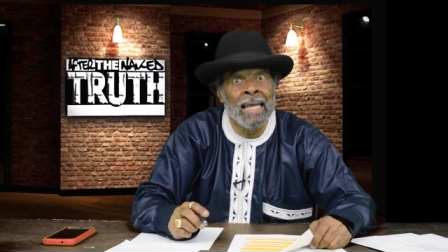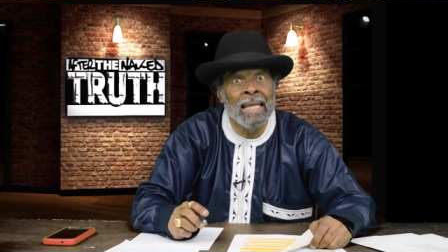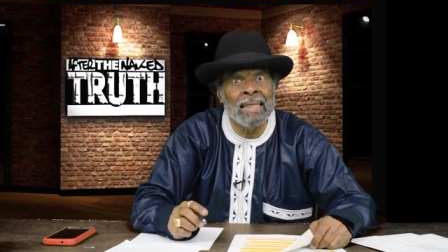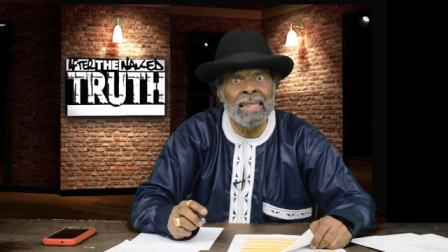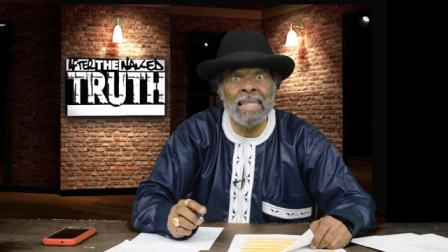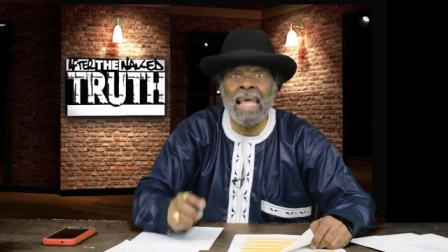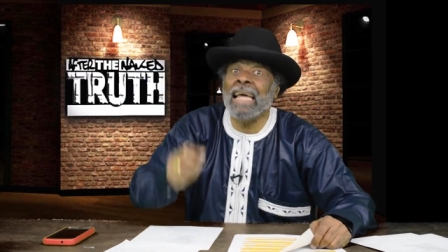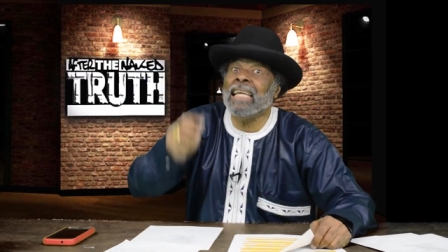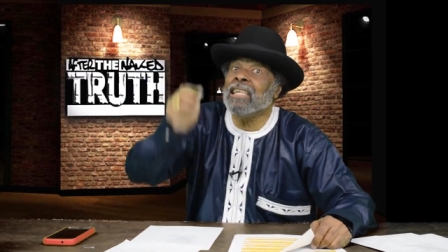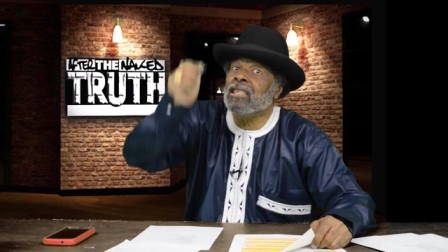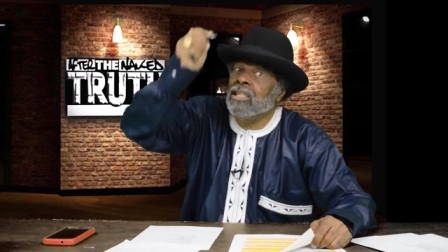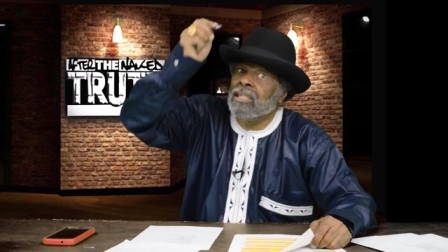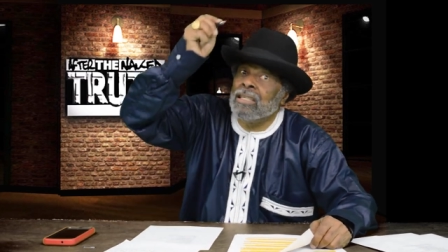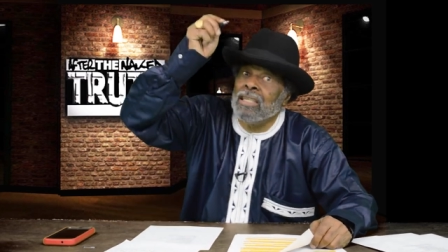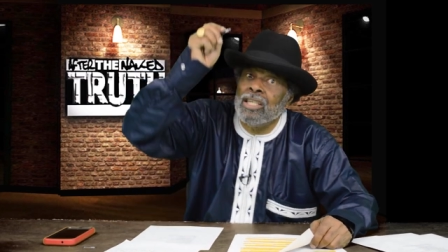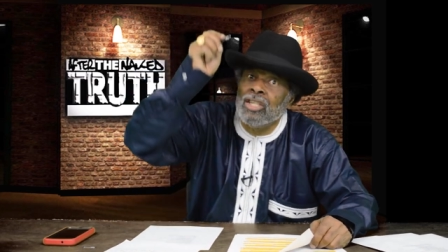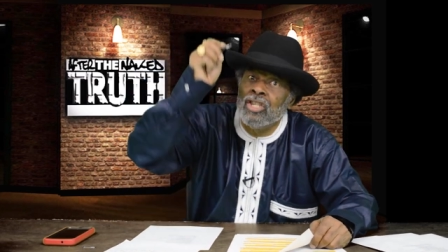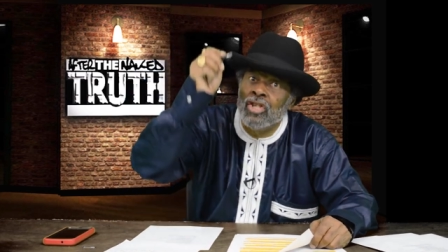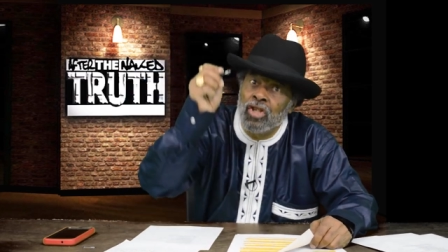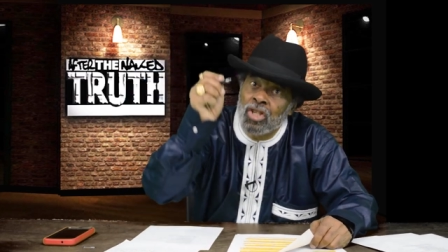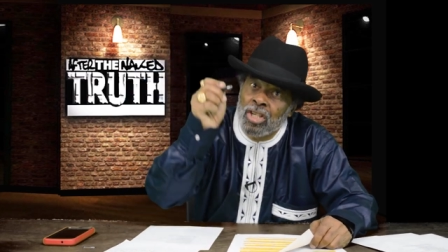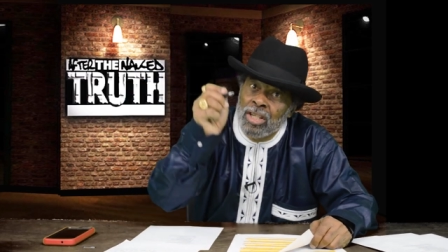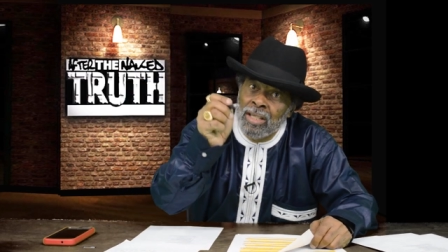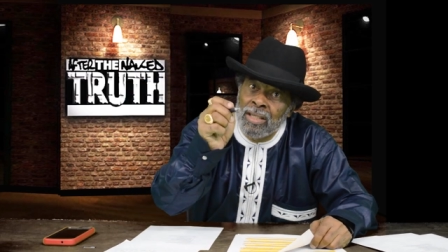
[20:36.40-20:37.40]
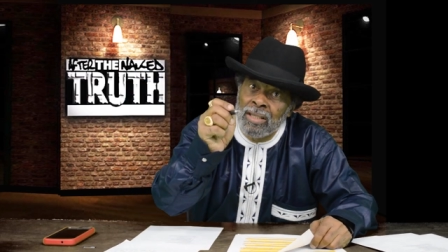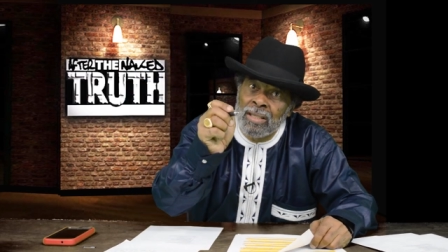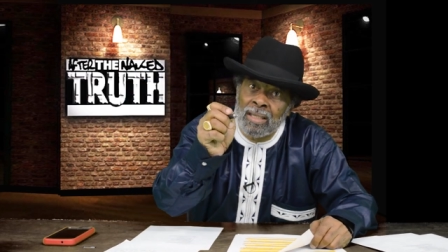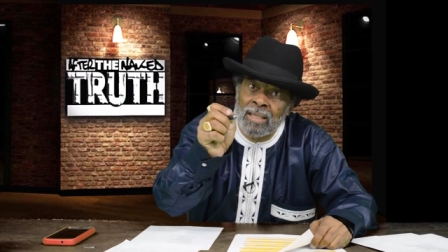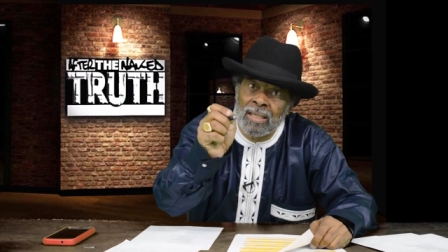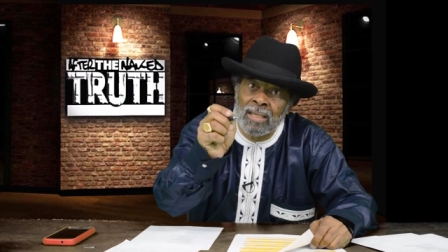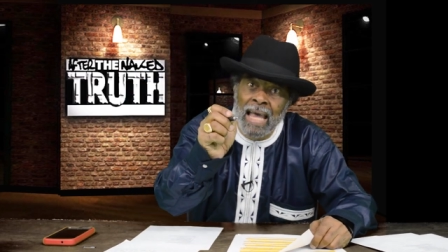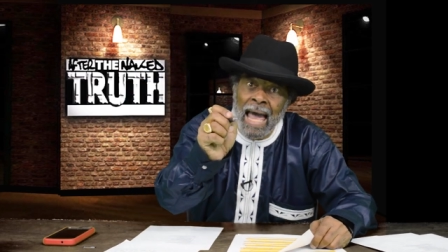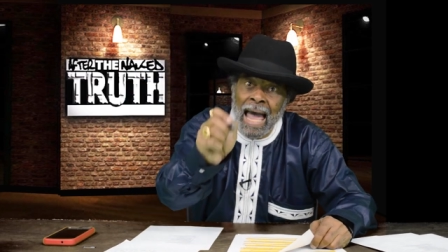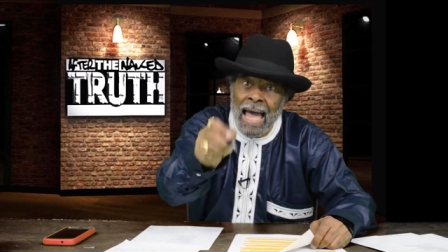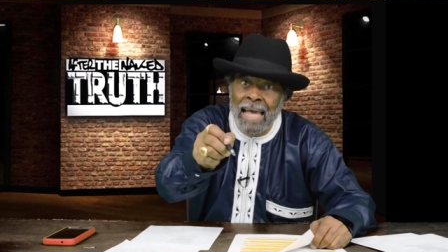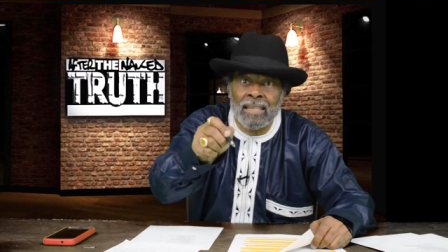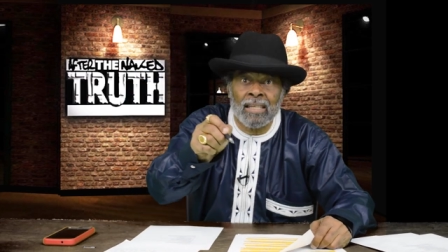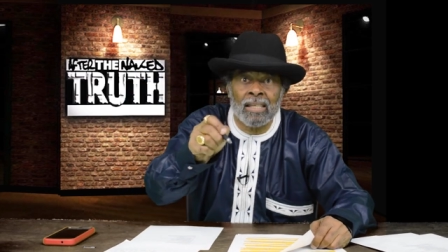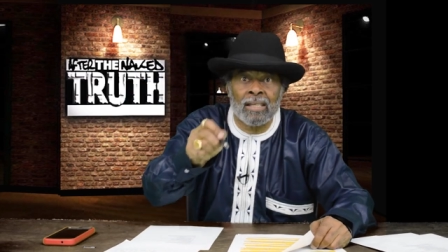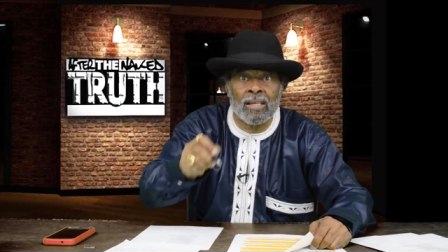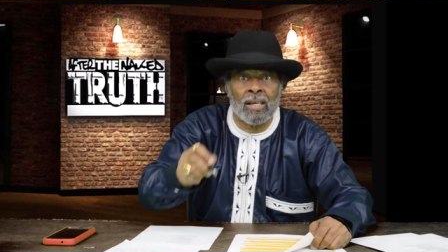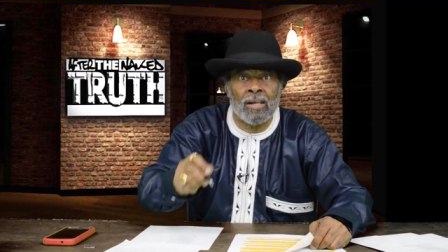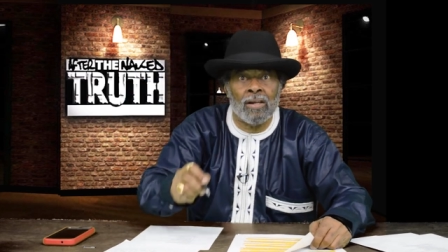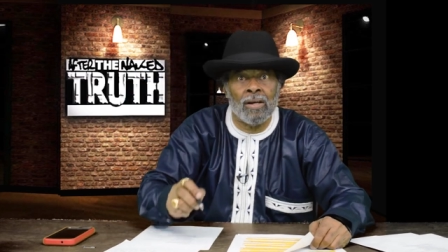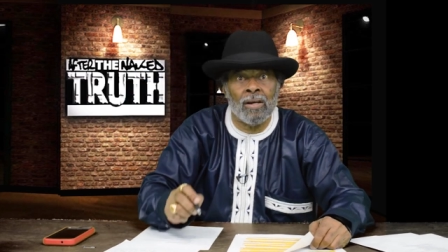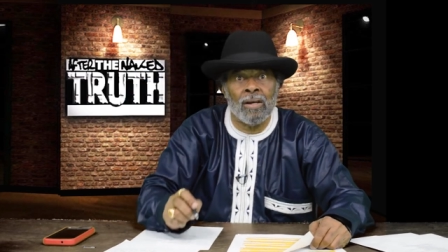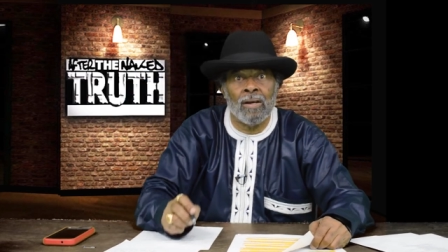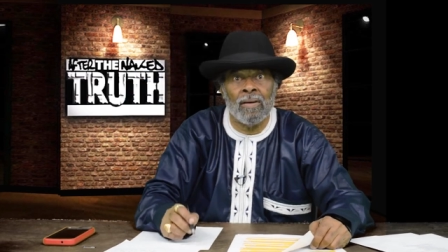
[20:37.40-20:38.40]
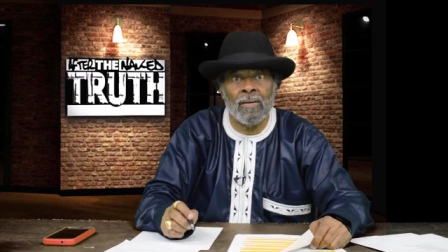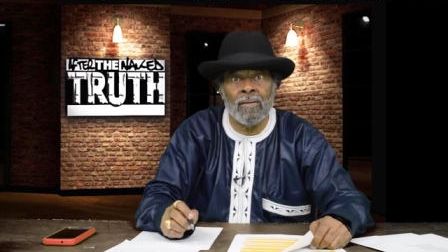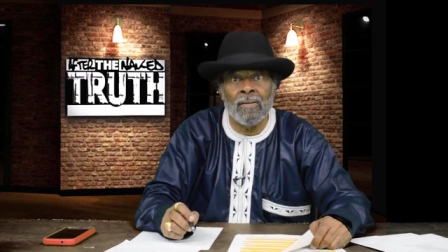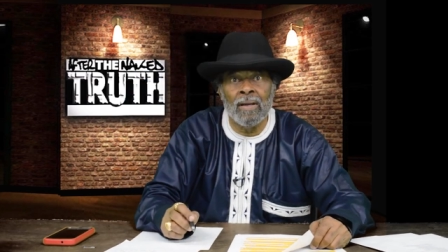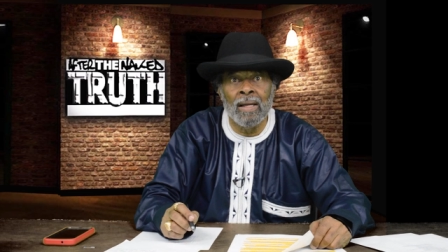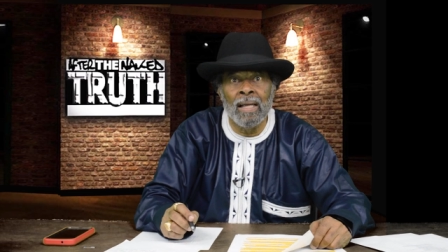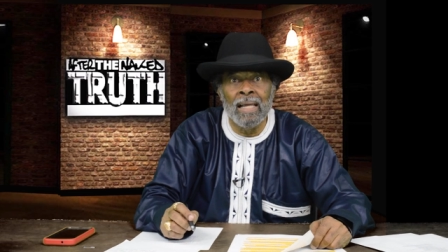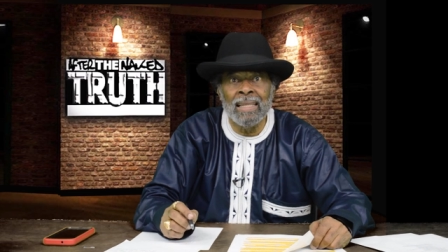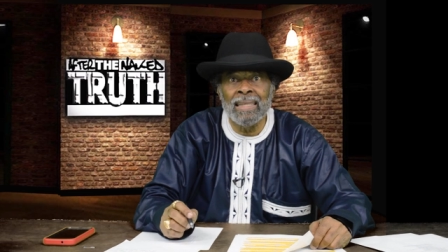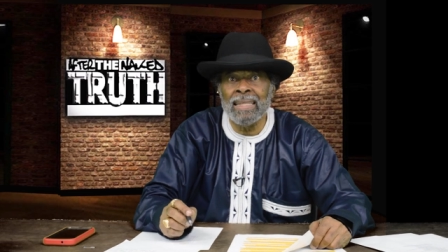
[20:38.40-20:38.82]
That's the Jesus I serve.